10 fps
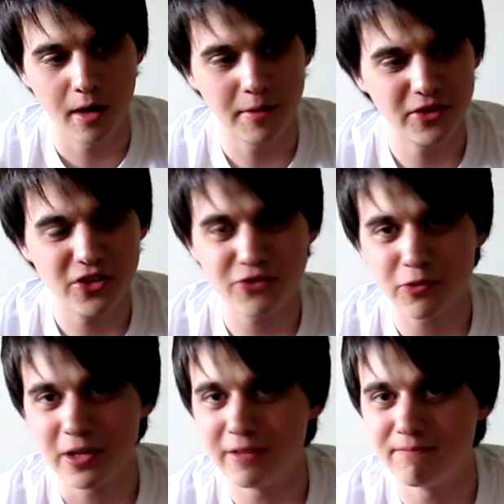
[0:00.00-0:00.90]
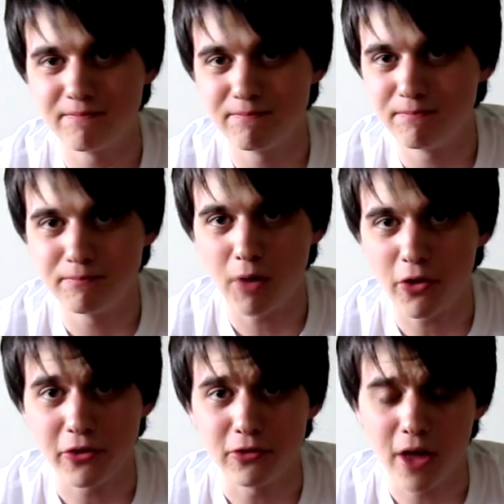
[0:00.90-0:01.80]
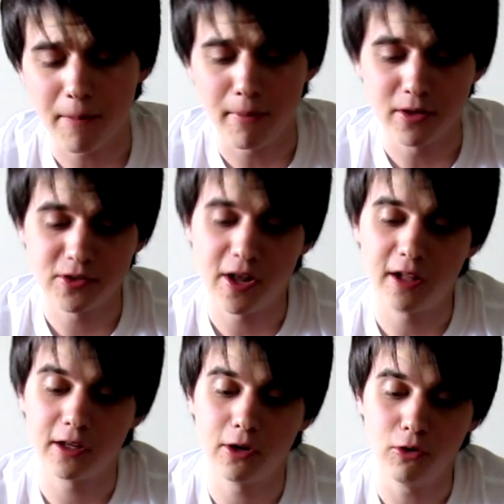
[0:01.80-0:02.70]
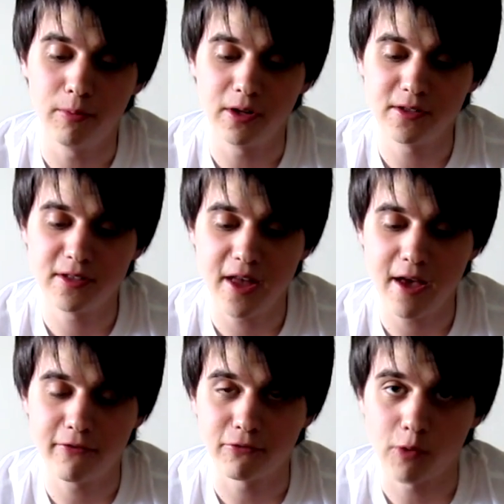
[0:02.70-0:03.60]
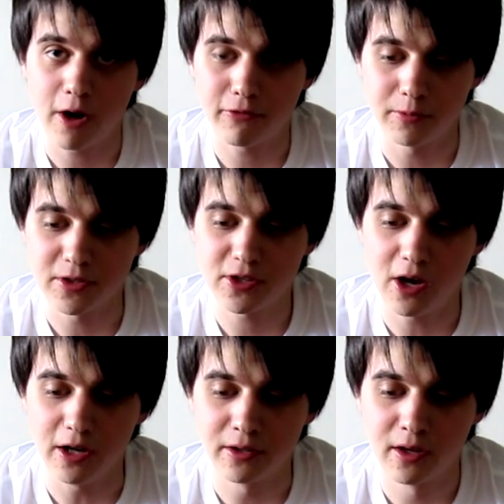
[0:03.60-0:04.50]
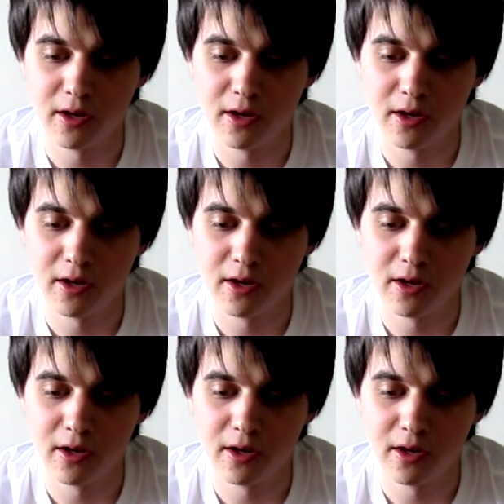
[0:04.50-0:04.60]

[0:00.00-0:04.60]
mean, it doesn't really bother you that much, the alcohol, but it's there right from the start.